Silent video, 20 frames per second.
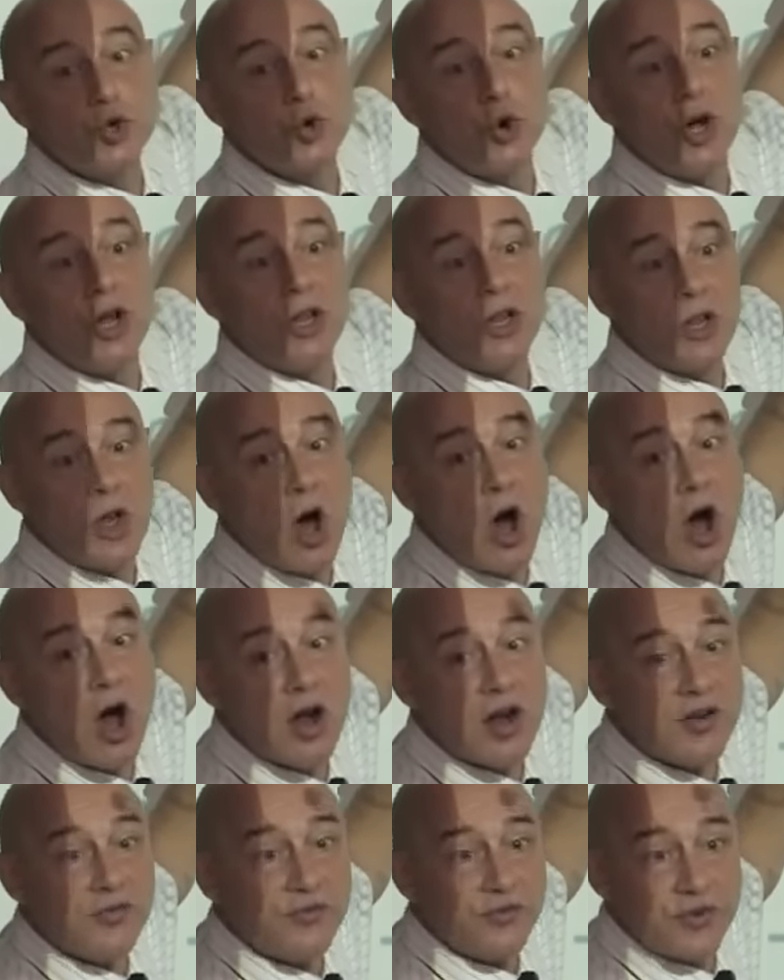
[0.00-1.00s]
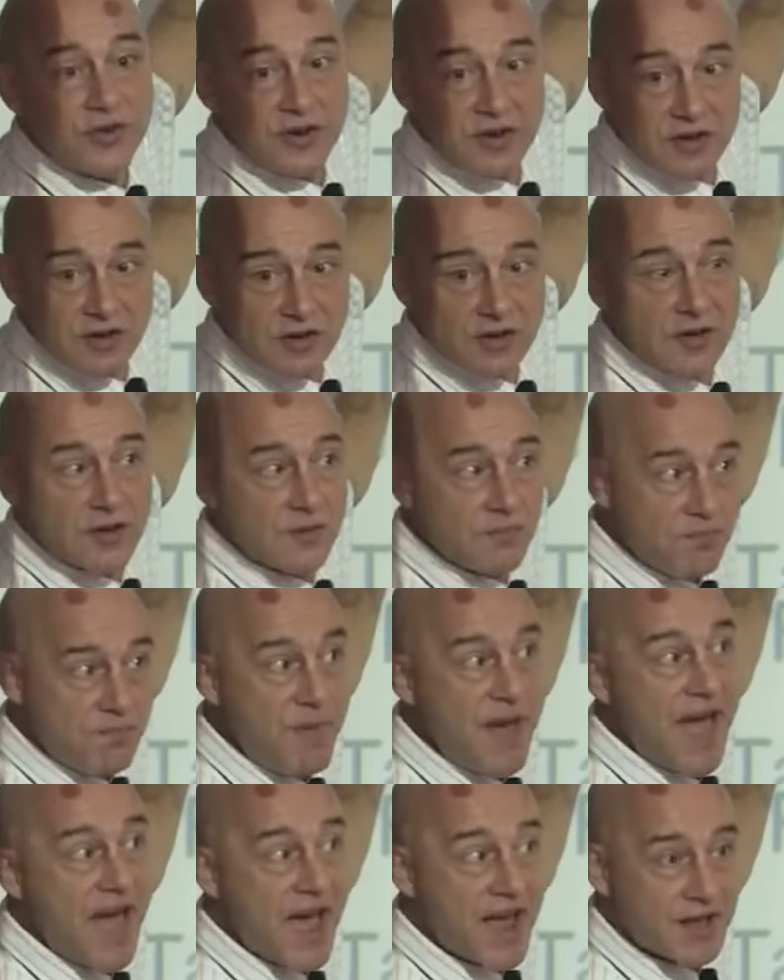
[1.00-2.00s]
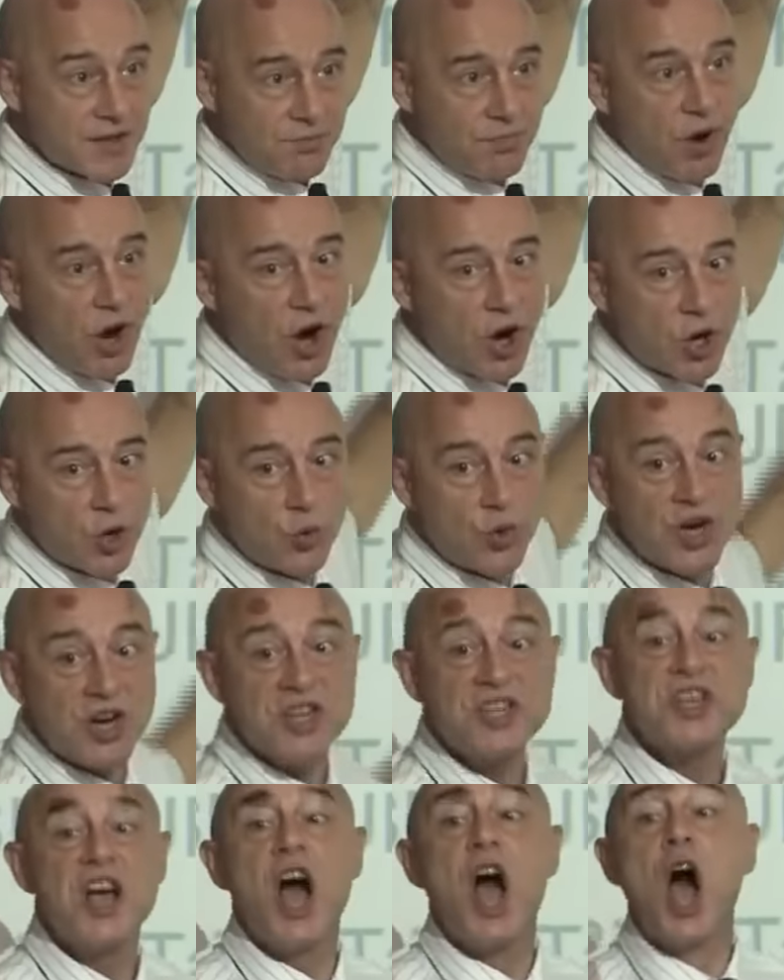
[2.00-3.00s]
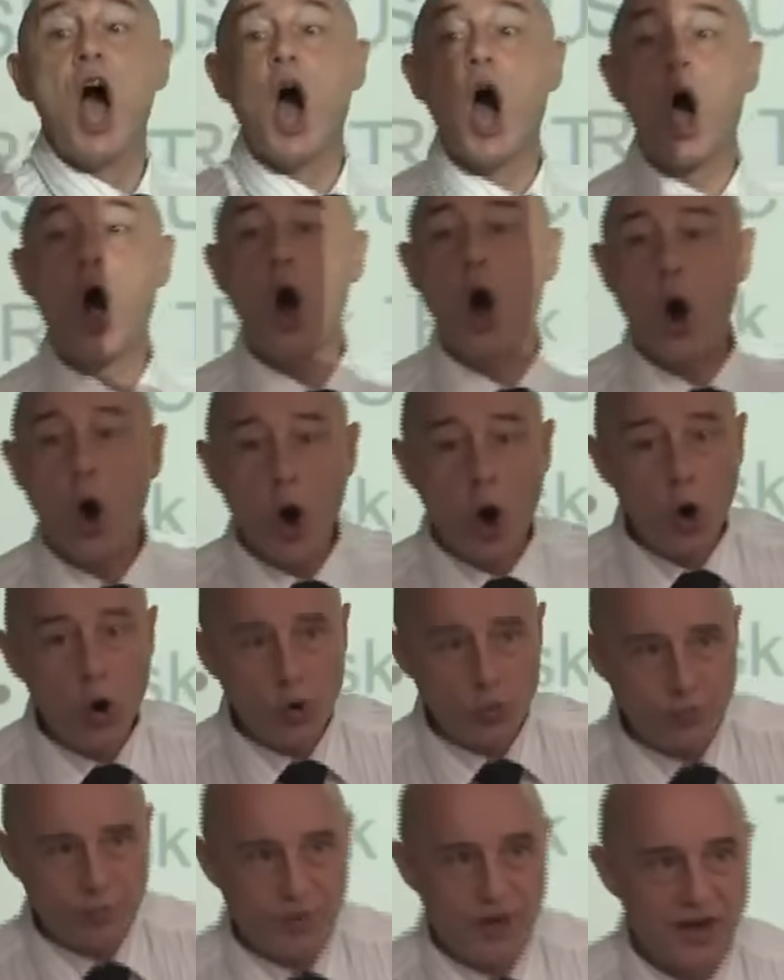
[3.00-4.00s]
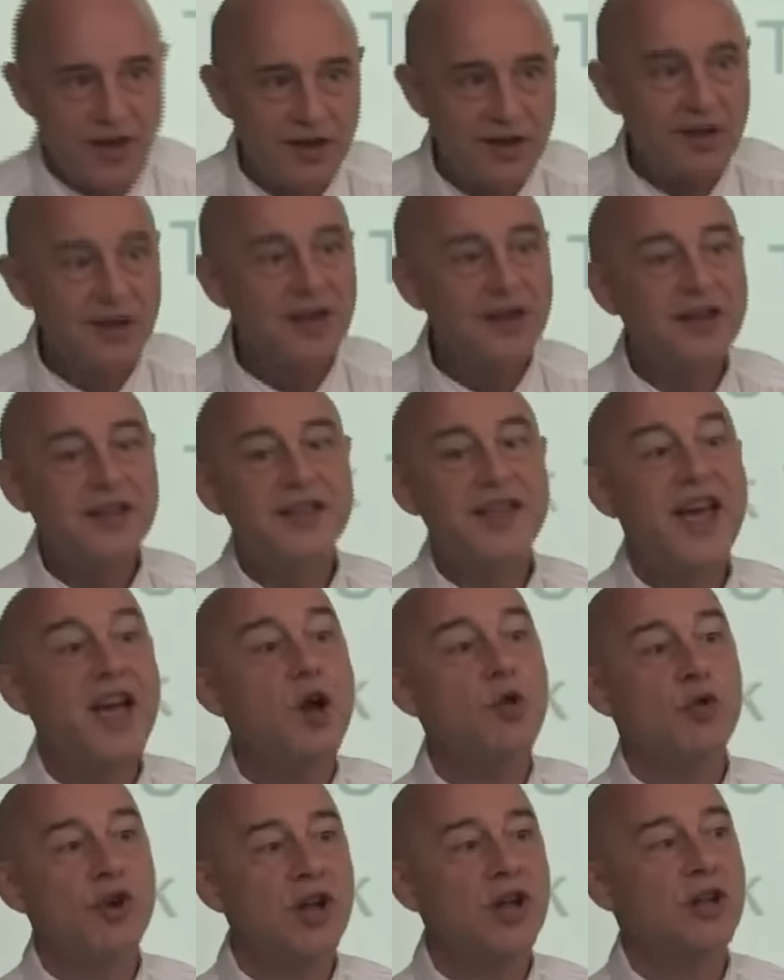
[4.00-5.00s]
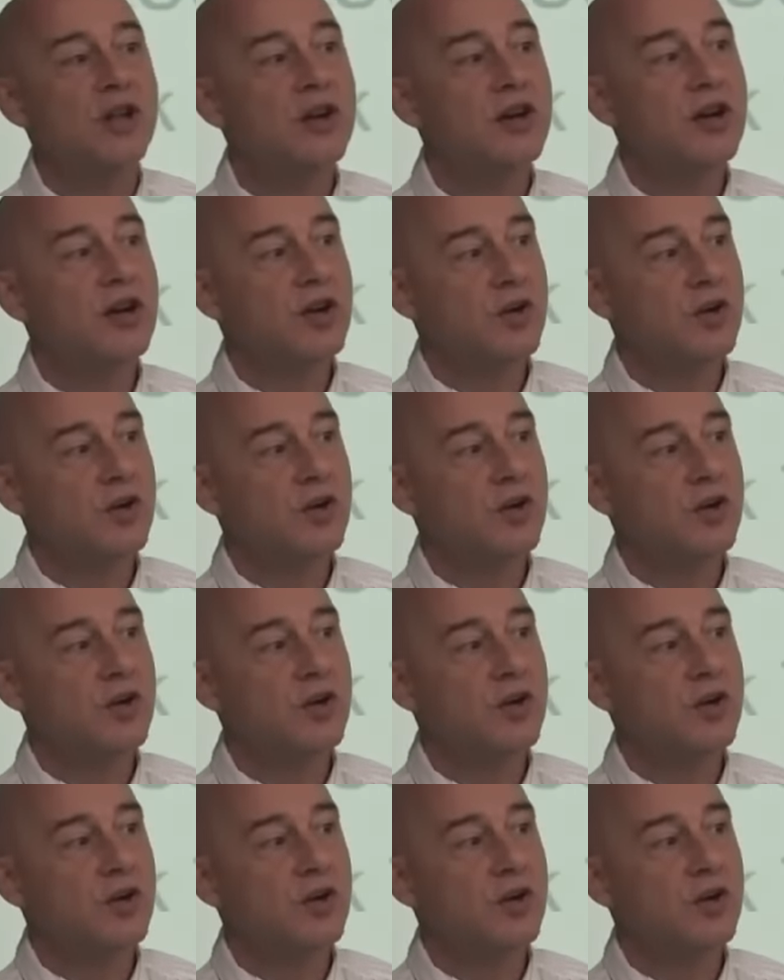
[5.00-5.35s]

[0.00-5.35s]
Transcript: to a lot of bad borrowers hoping they will